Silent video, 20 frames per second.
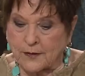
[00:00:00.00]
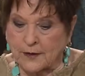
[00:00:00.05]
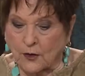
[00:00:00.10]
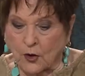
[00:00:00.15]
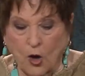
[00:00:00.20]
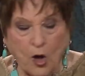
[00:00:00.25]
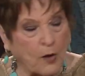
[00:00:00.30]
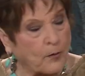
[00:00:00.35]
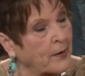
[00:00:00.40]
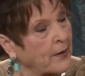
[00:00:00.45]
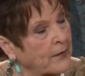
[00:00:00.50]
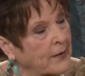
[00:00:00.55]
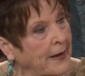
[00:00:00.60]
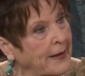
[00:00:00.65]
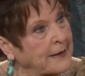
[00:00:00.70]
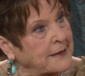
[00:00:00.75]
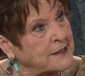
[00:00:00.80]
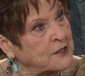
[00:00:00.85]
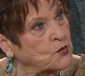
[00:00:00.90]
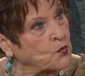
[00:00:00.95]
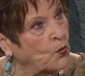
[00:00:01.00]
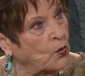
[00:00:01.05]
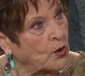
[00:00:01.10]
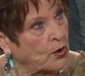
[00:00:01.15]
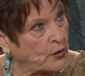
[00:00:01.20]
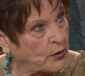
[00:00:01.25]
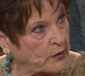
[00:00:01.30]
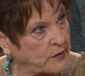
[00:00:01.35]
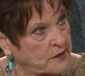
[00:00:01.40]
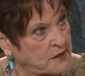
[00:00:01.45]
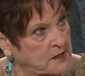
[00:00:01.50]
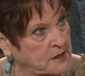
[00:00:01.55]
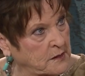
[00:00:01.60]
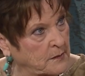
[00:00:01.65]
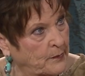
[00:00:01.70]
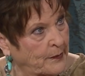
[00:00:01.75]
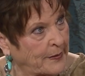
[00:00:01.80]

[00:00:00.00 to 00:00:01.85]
they're all Brother Hagin's words,